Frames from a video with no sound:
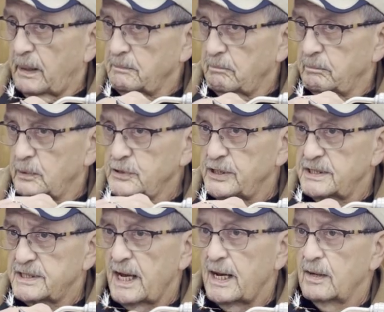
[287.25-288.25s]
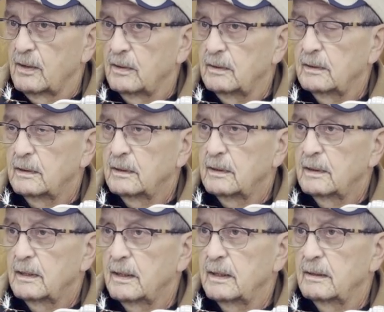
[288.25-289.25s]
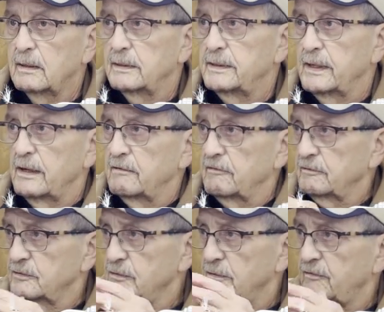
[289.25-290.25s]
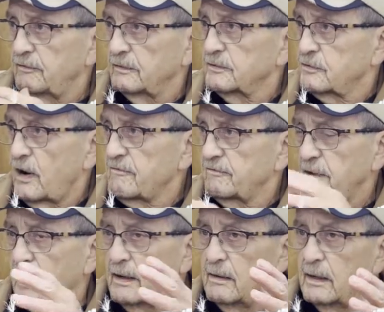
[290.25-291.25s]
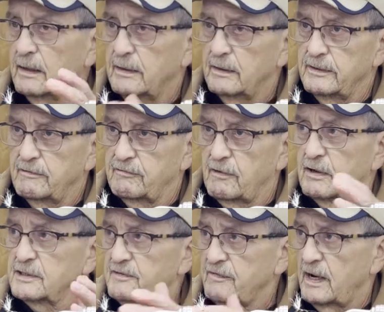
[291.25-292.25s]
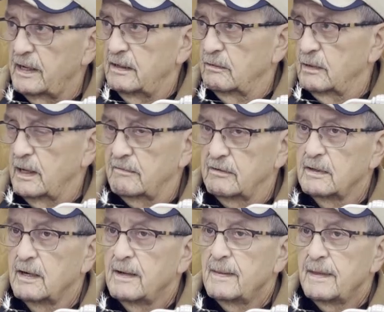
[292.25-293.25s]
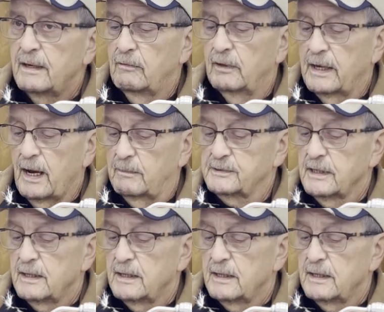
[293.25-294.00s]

bushy tail, you know, and you got your dry fly on it or your frog's fanny or whatever, it really helps.